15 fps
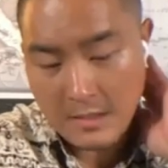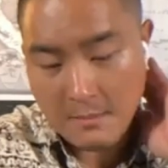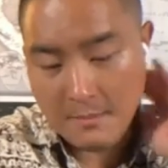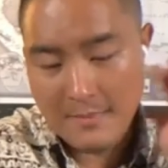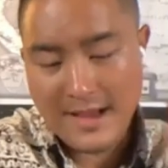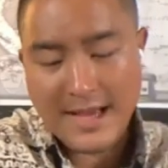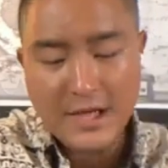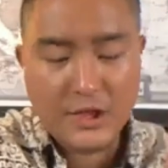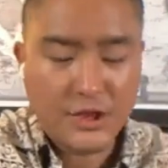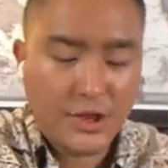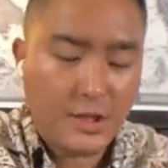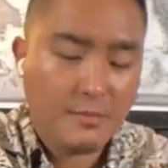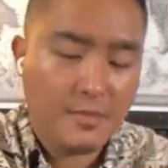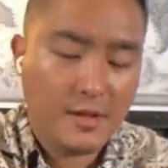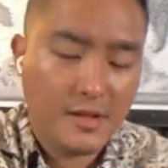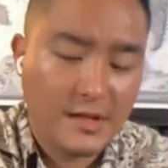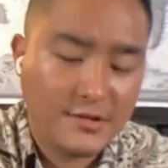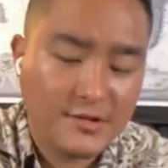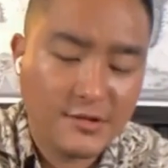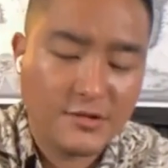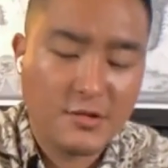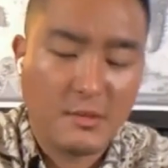My sheep
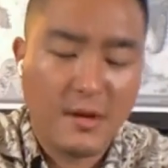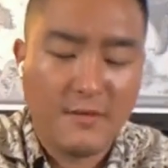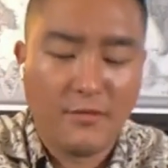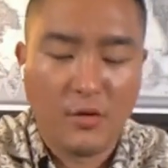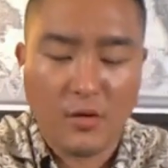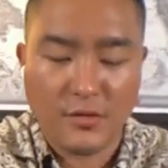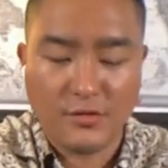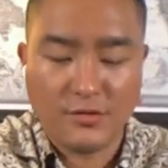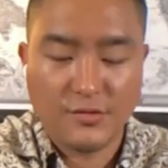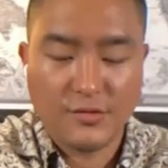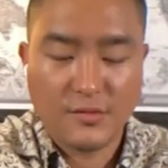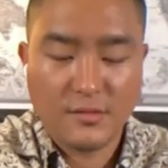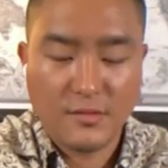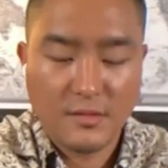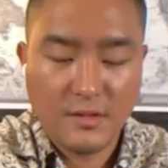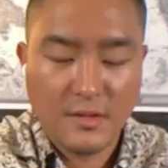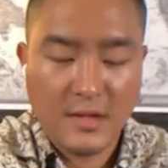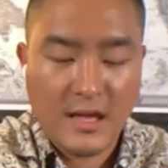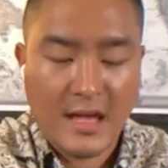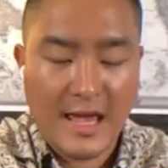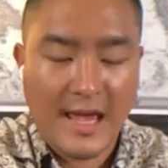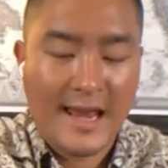listen to my voice,
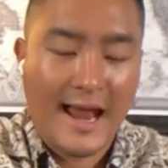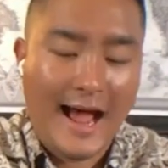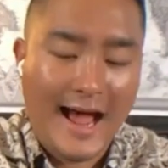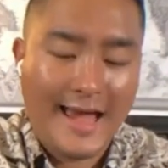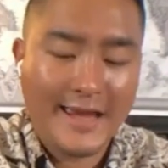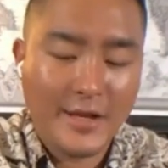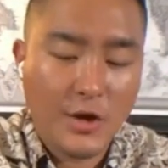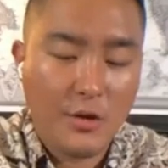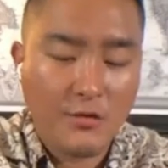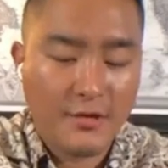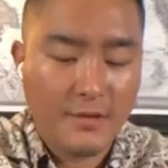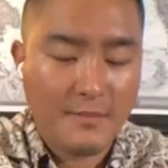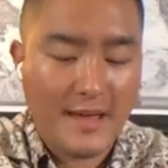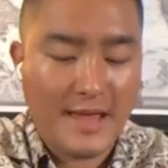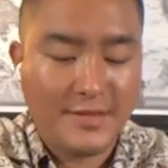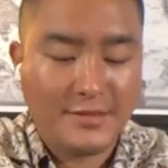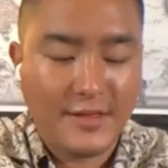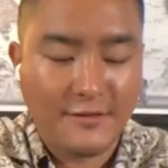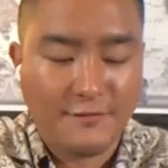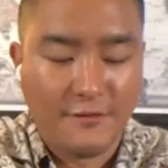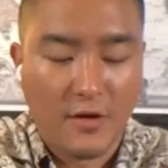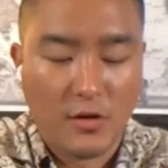and I know them, and
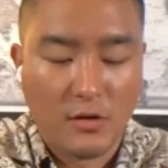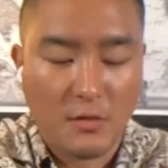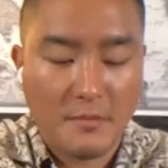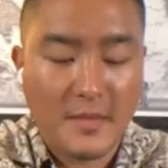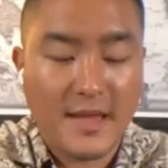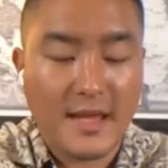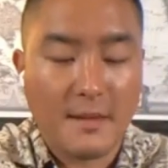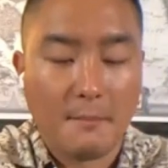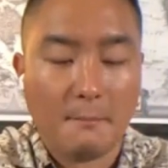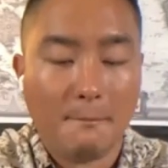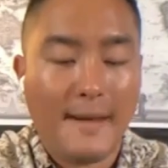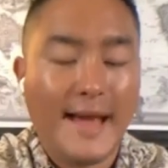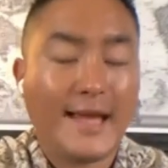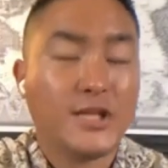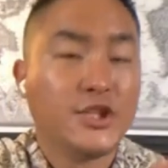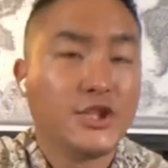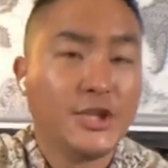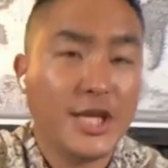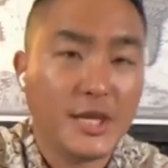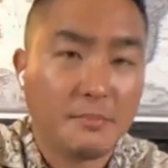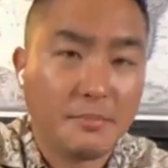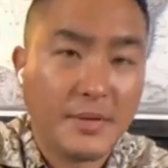they follow me. My
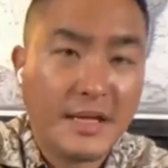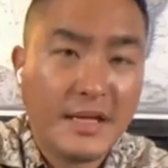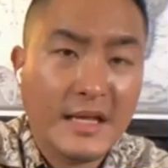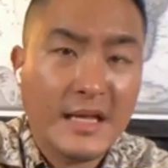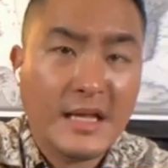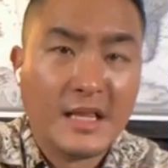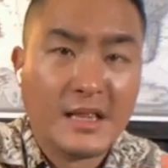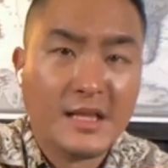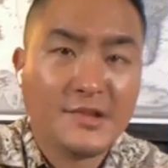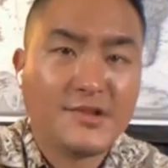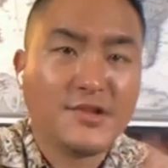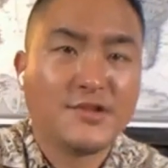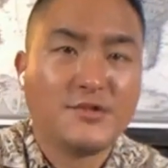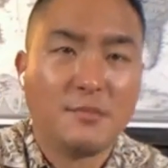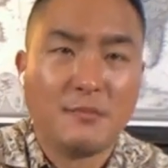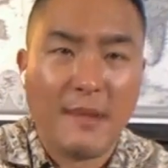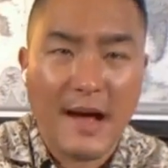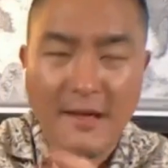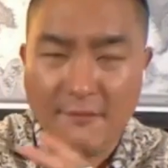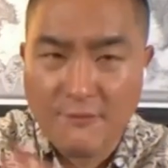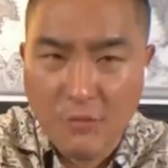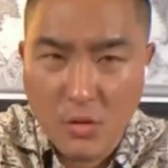sheep listen to
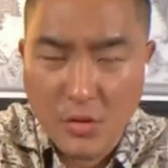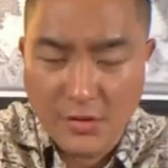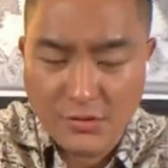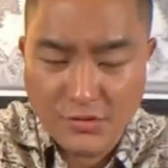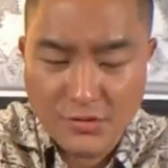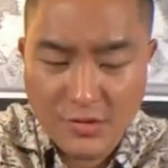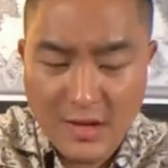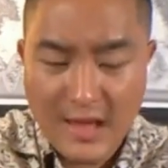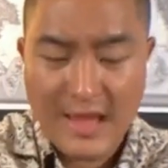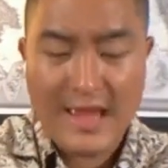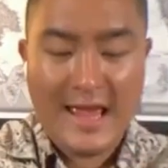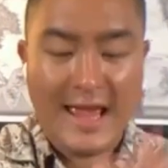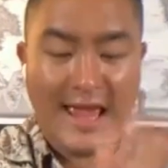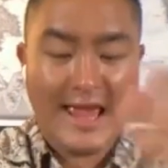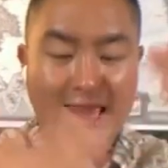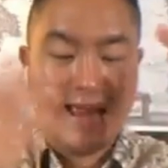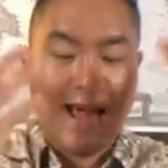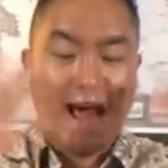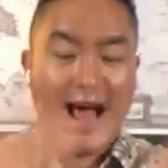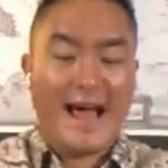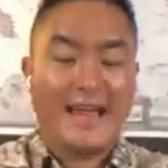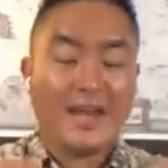my voice, and
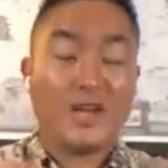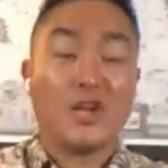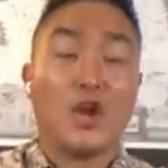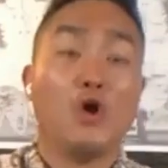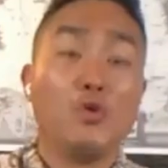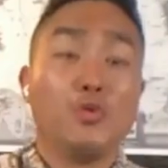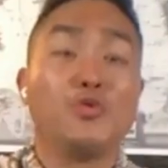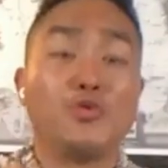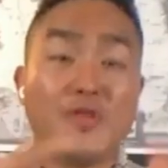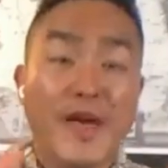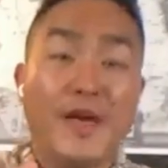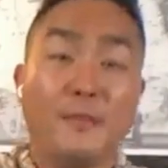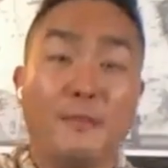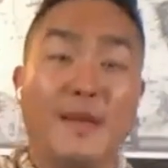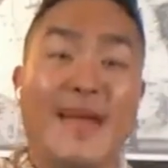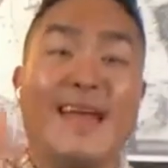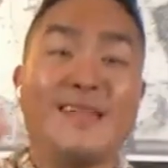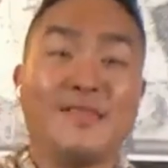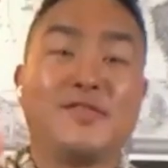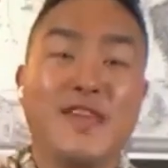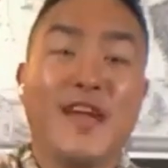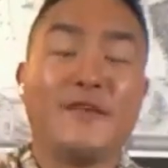I know them,
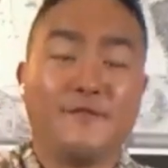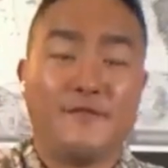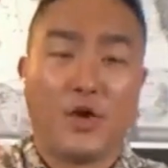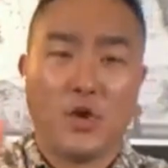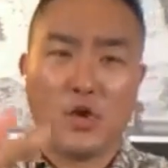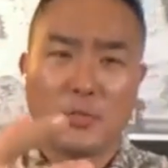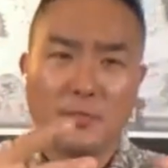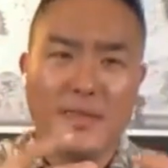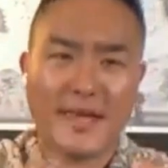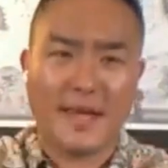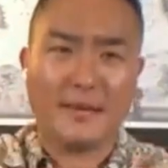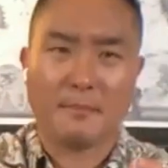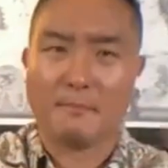and they follow me.